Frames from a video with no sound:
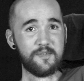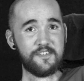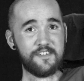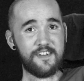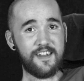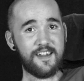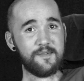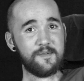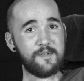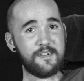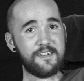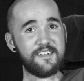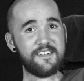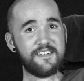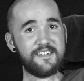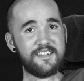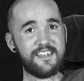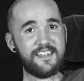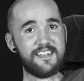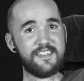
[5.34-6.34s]
is Chad
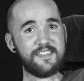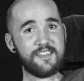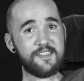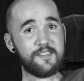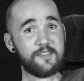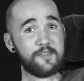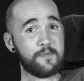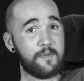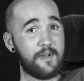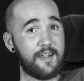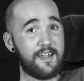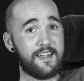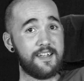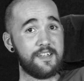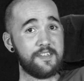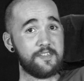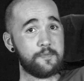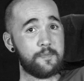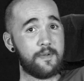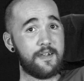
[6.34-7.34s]
Reina, and this is why
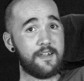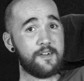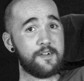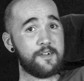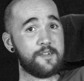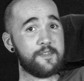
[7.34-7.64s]
I inspire